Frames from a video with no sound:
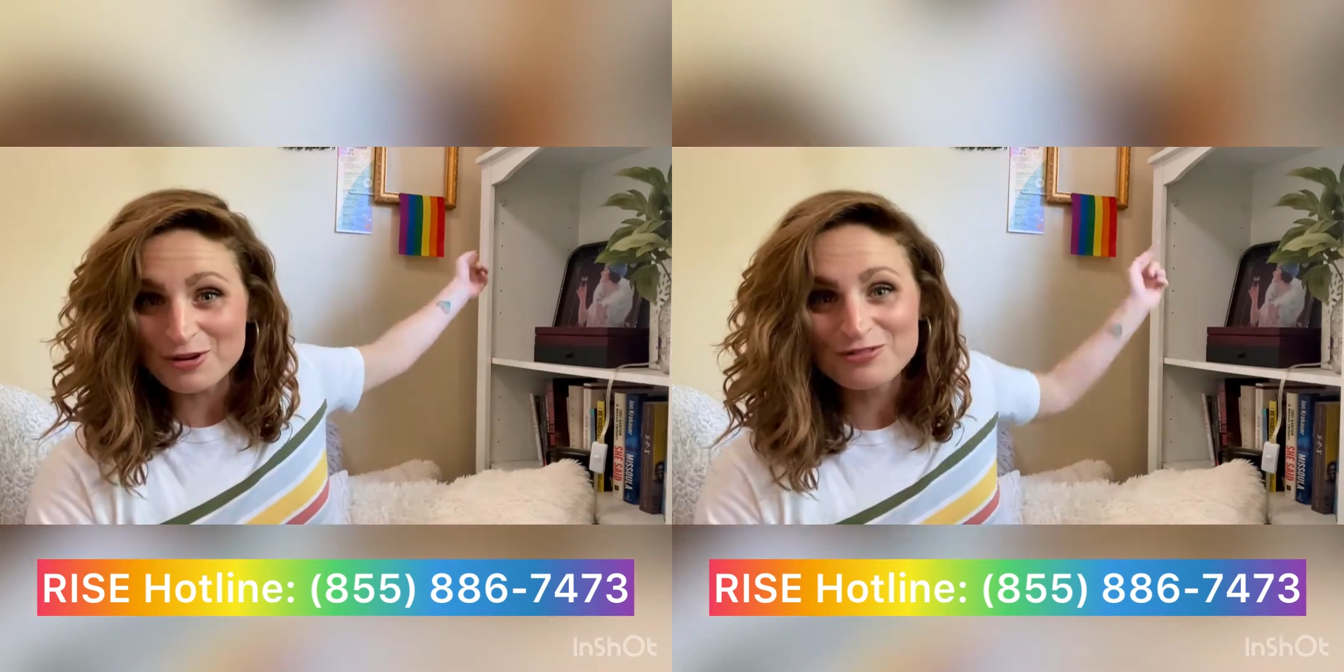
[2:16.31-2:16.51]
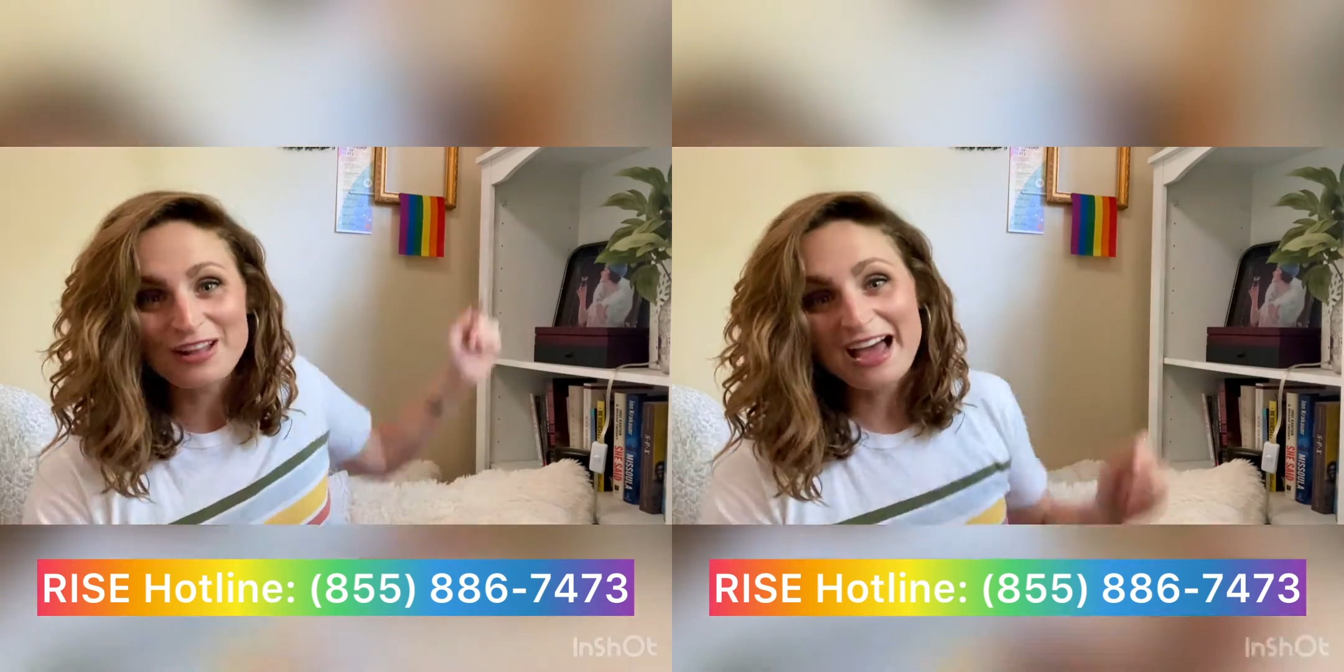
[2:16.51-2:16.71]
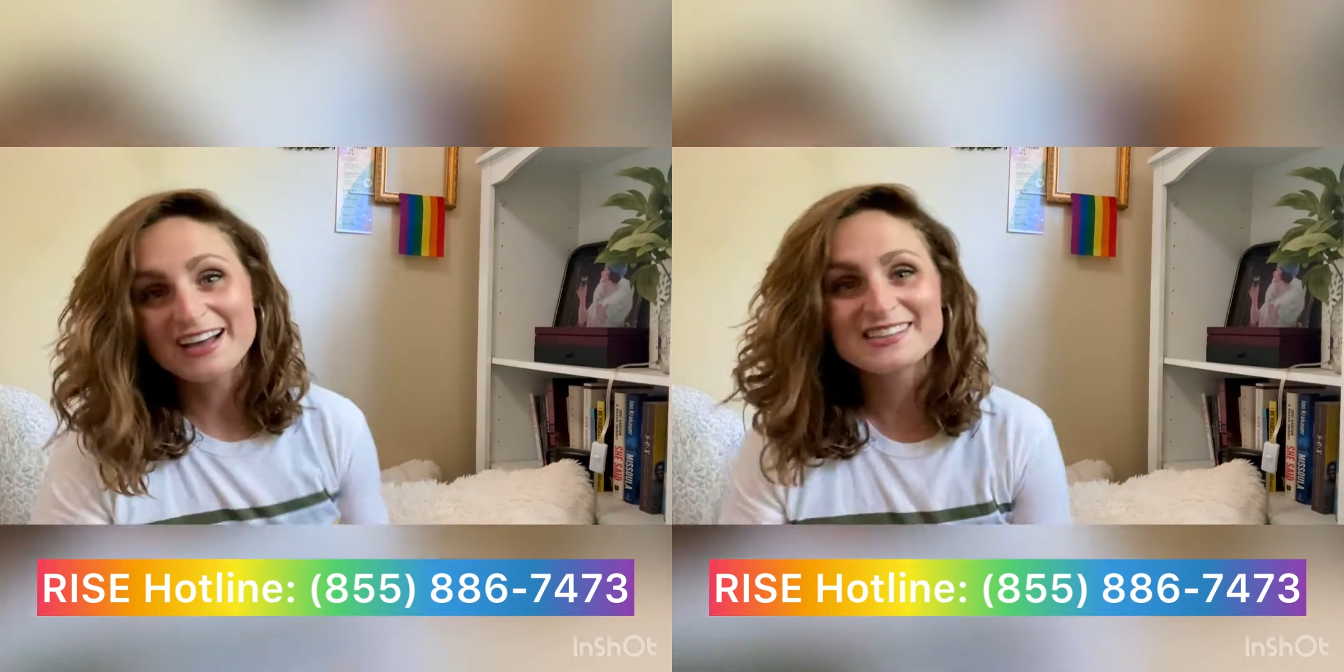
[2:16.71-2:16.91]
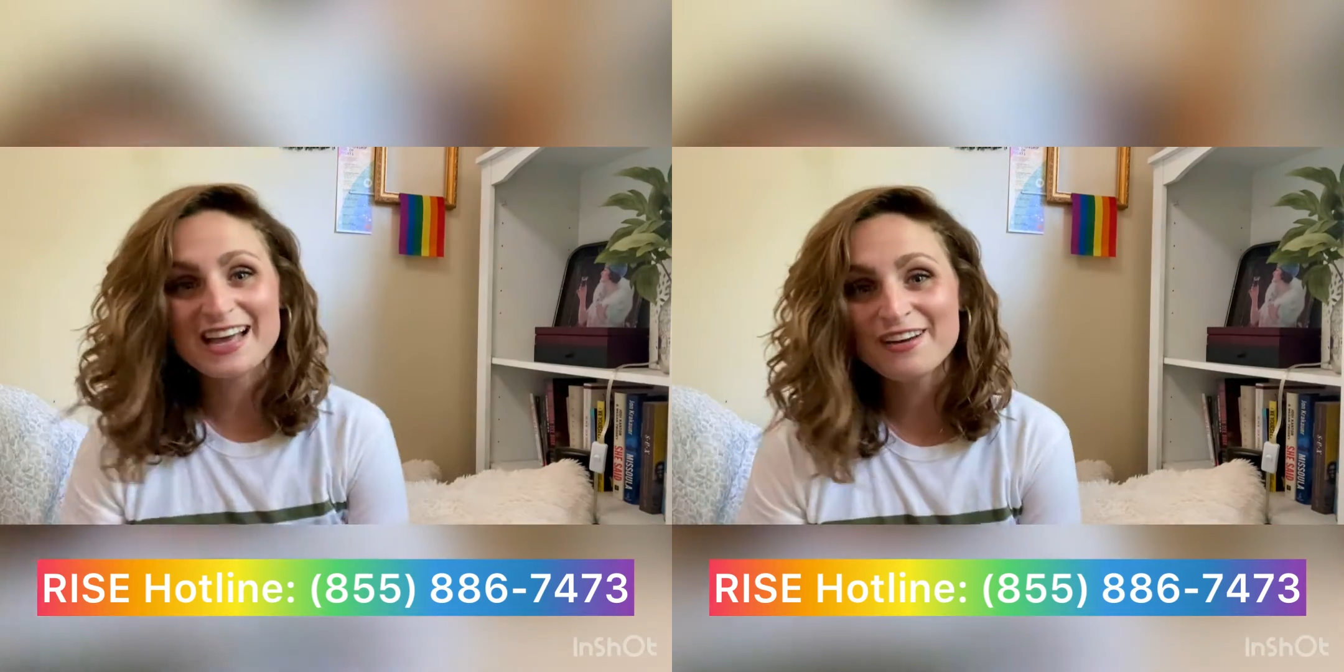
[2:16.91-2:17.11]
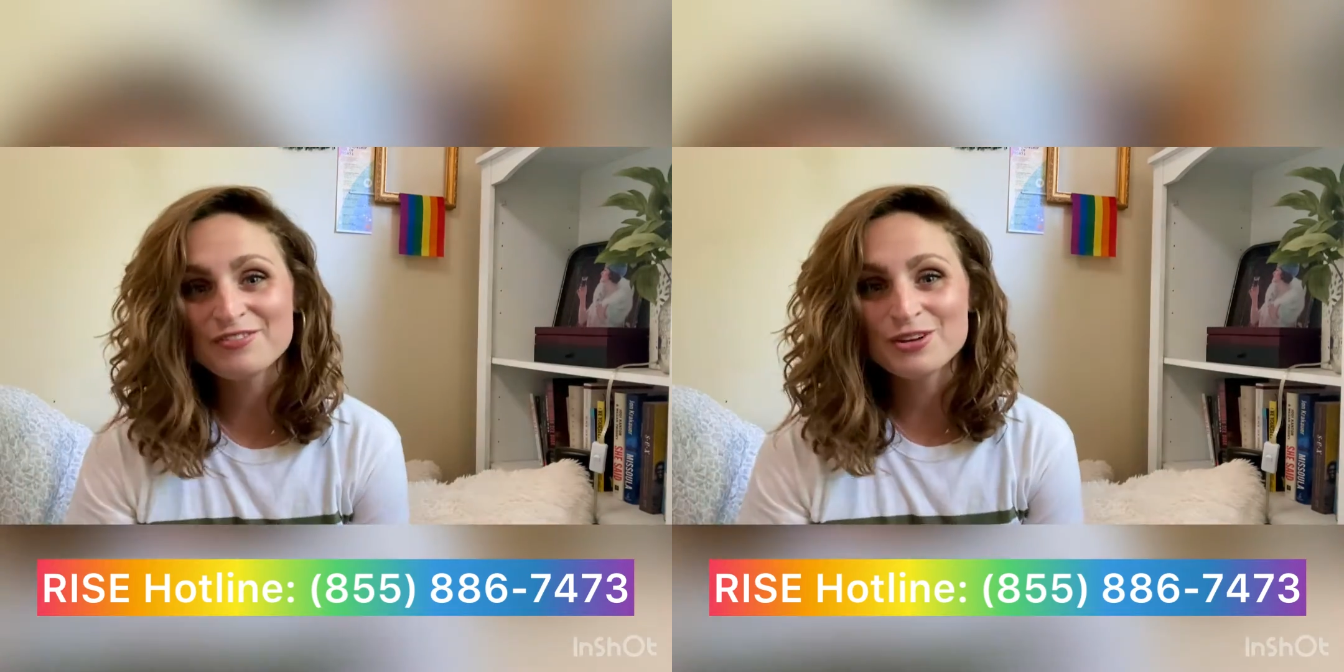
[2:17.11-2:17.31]
flags
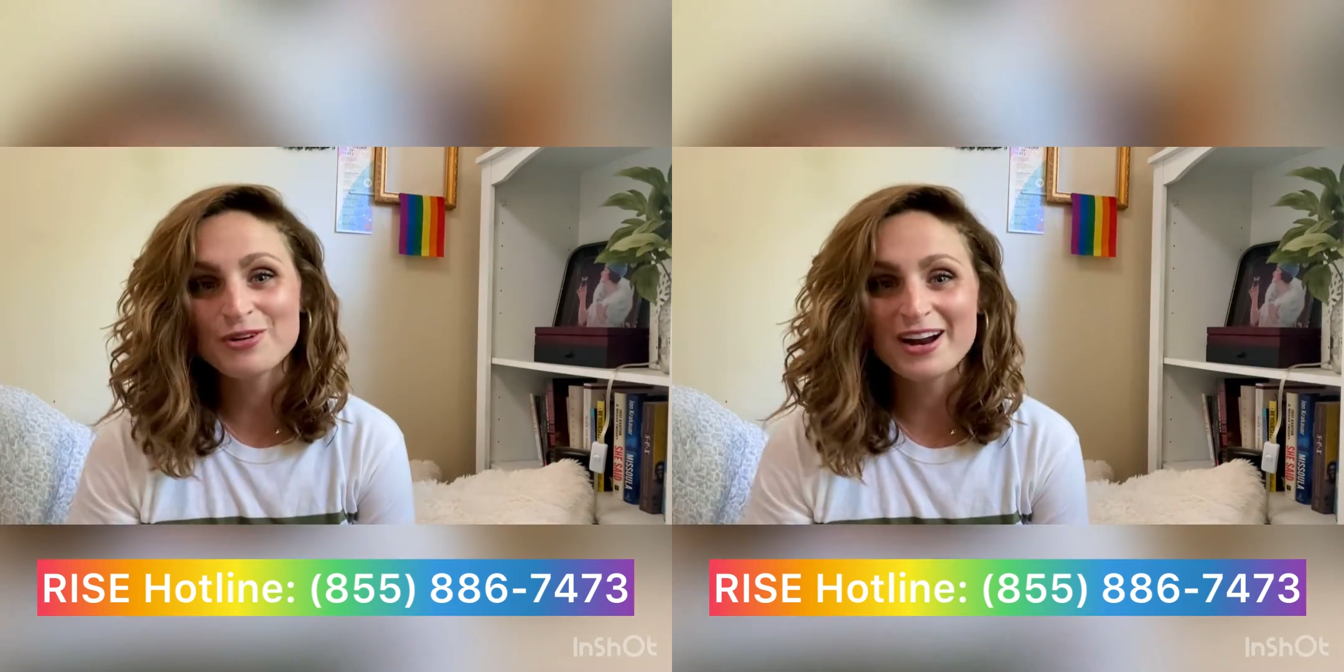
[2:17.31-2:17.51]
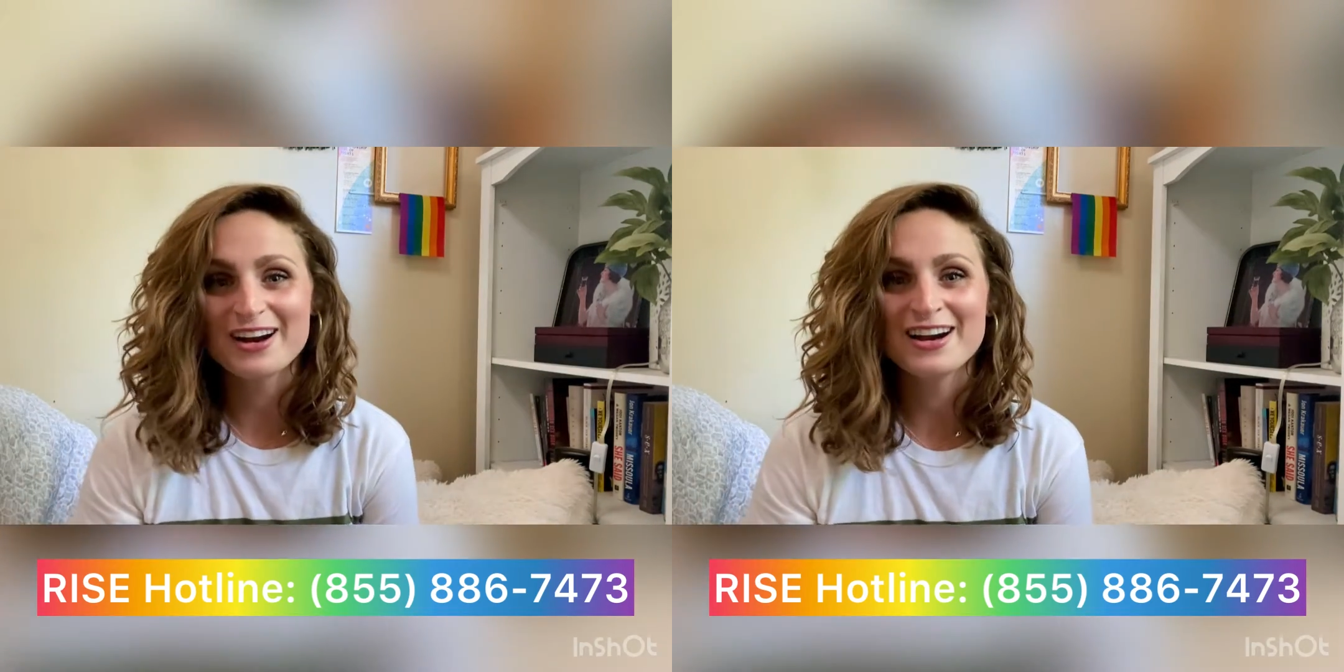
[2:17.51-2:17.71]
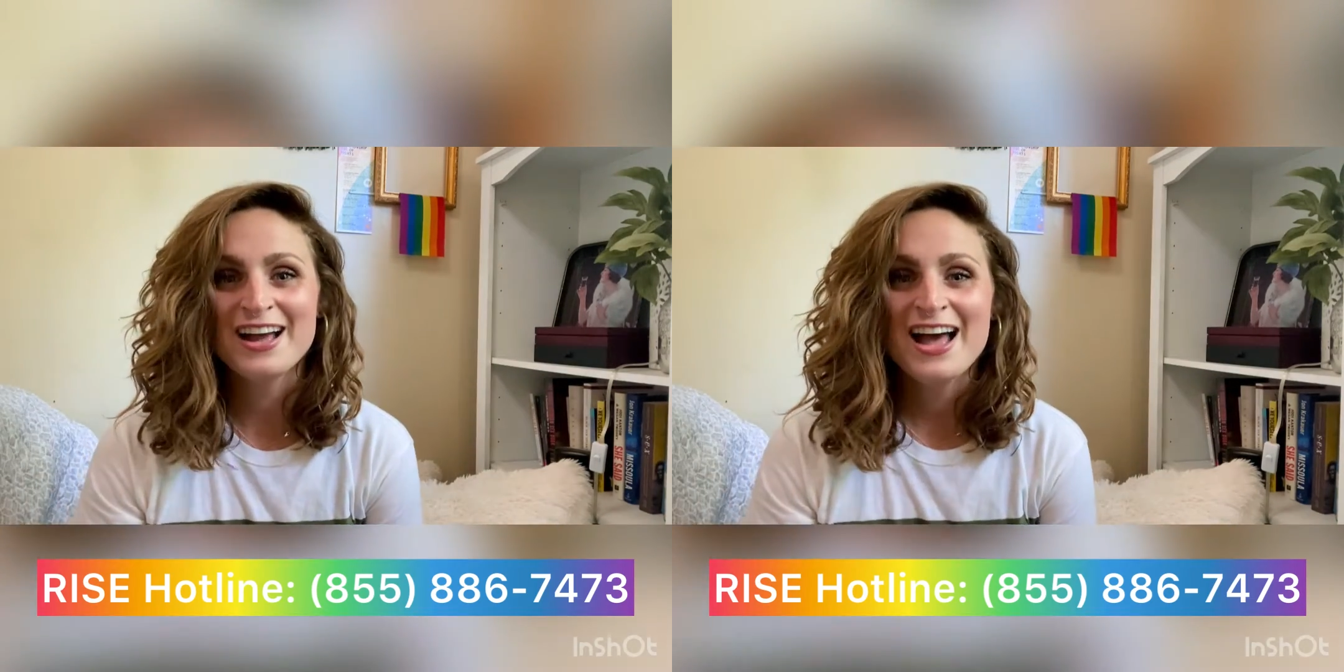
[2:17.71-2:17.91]
everywhere,